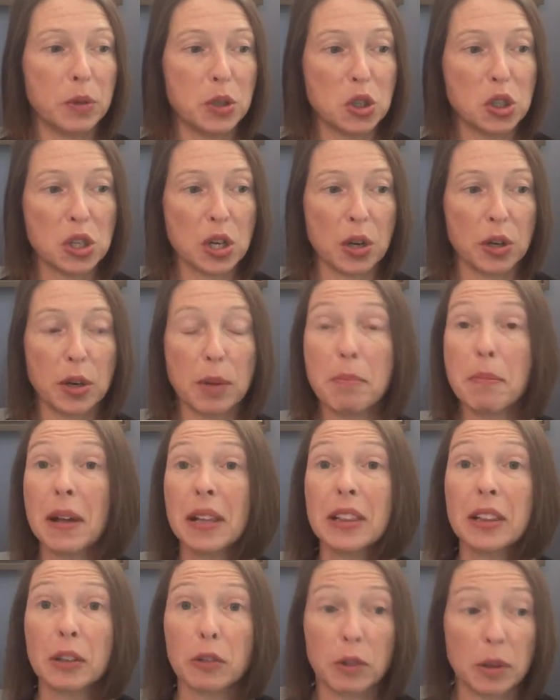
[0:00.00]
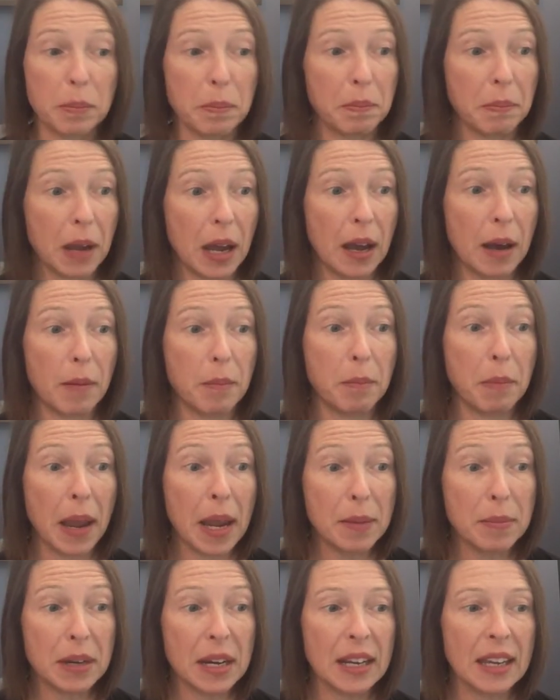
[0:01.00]
you show your monthly
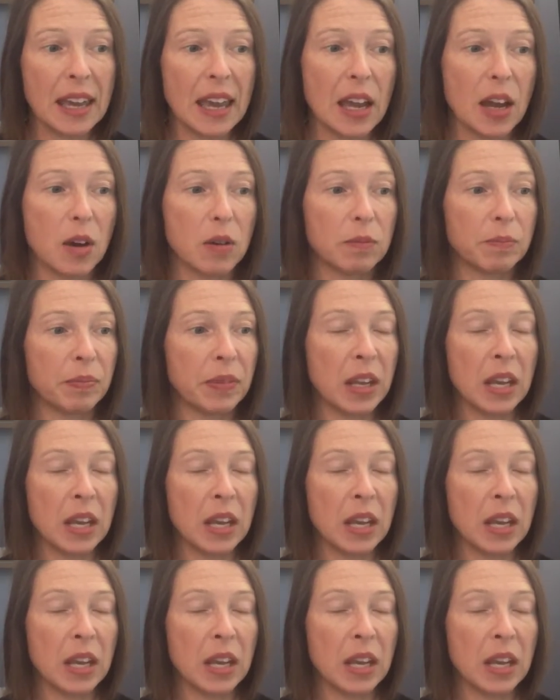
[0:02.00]
payment account,